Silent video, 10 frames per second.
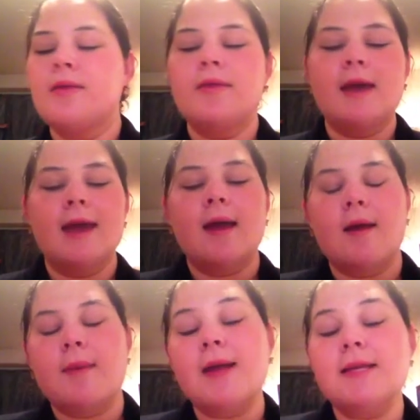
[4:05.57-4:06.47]

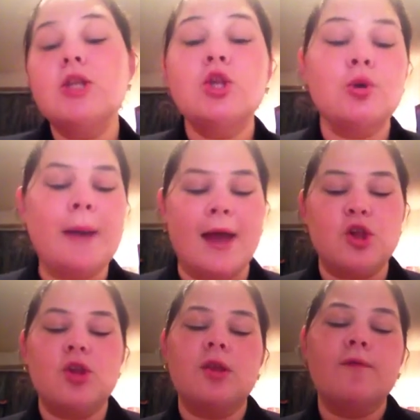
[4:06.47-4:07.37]
I did 2
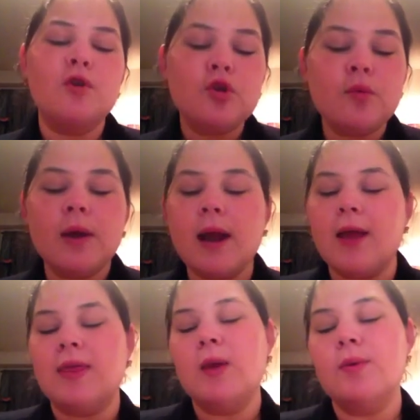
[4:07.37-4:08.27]
batches. The first one
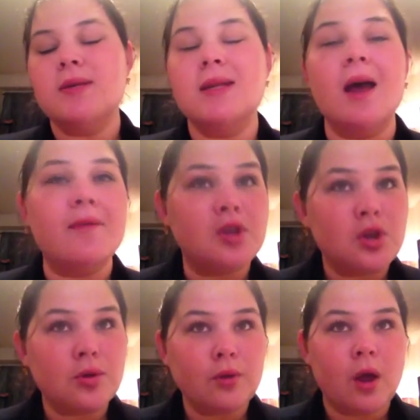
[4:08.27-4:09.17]
I think was in the oven
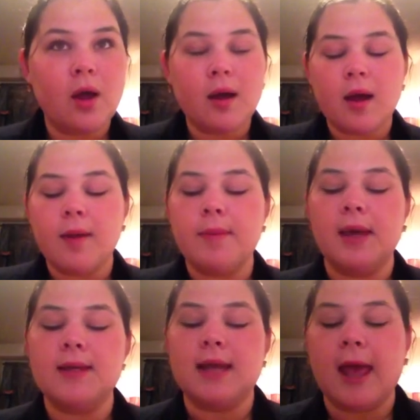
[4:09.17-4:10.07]
too long
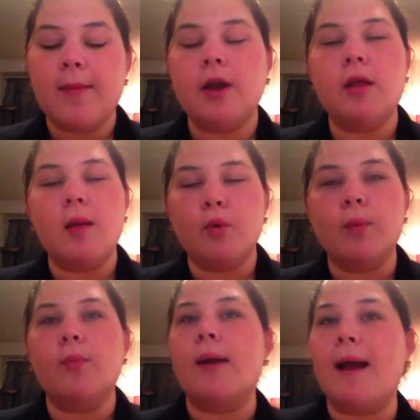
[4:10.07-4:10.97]
because they came out a lot
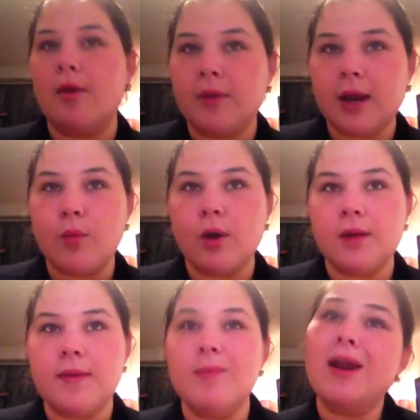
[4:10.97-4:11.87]
more brown than I
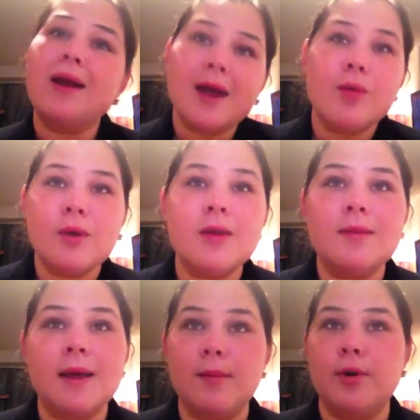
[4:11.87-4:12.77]
wanted them, and I kind of wanted
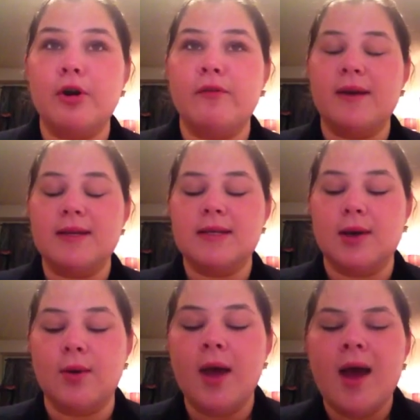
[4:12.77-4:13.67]
to make them perfect,
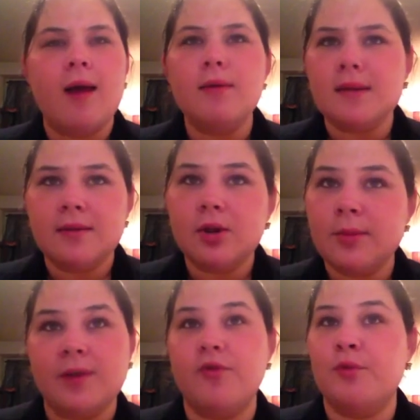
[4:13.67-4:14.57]
so I was a
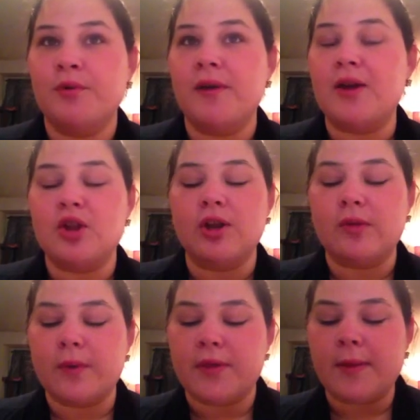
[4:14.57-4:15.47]
little bit of a
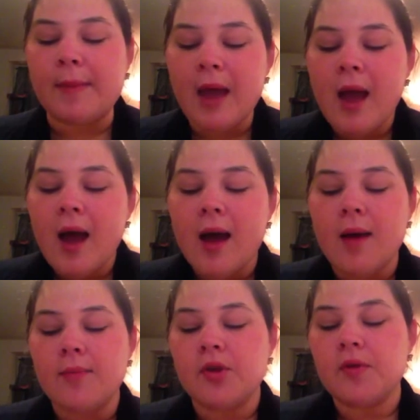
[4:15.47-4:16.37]
perfectionist with them.
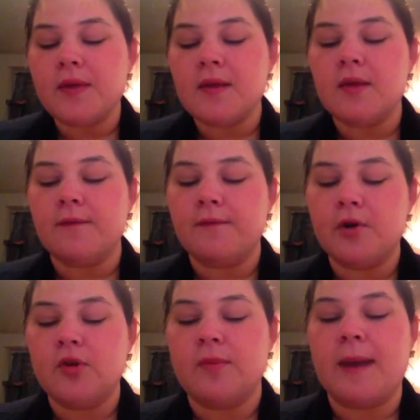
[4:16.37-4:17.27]
So this is the
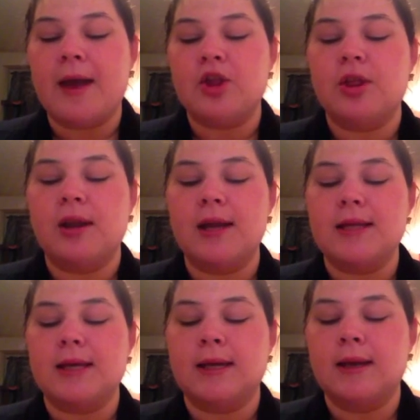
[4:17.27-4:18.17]
first batch that I
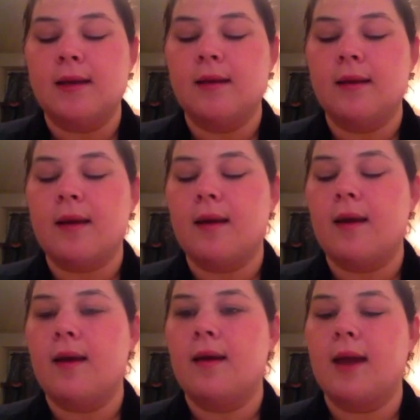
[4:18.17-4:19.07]
did.
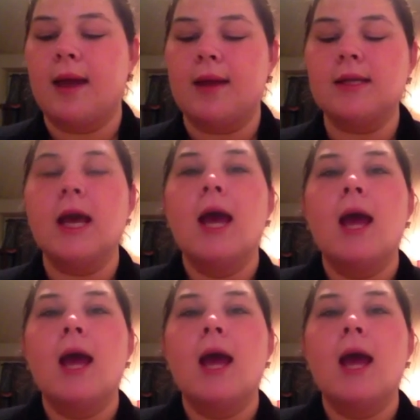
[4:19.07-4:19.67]
And